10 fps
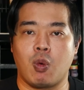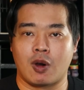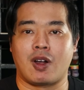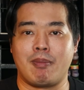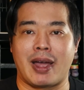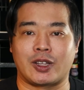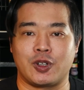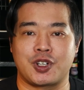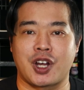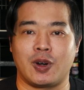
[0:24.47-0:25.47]
Welcome back to
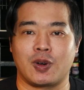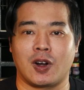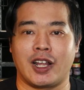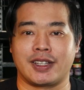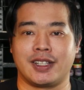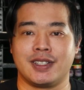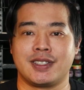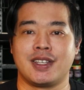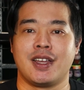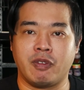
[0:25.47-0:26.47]
the channel,
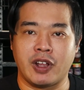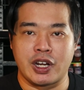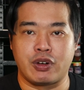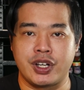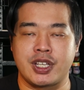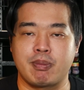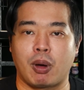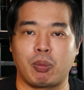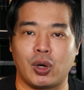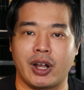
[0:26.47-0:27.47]
collectors. With the increasing
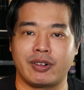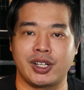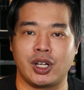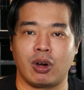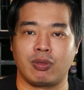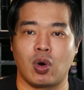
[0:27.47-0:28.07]
popularity of